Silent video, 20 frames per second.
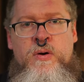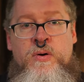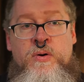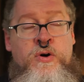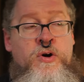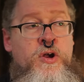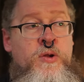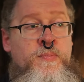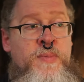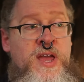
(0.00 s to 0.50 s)

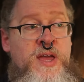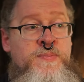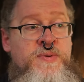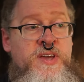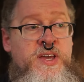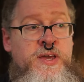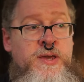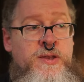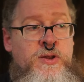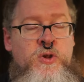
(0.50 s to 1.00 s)
Or
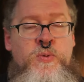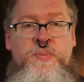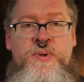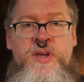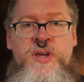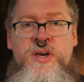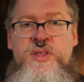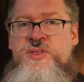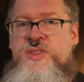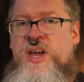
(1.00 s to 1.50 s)
maybe it'll
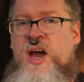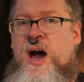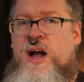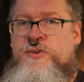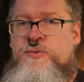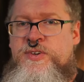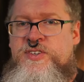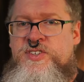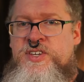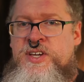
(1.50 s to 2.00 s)
be a
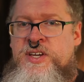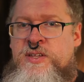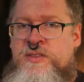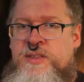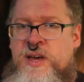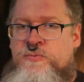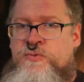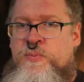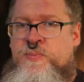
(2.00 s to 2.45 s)
theocracy that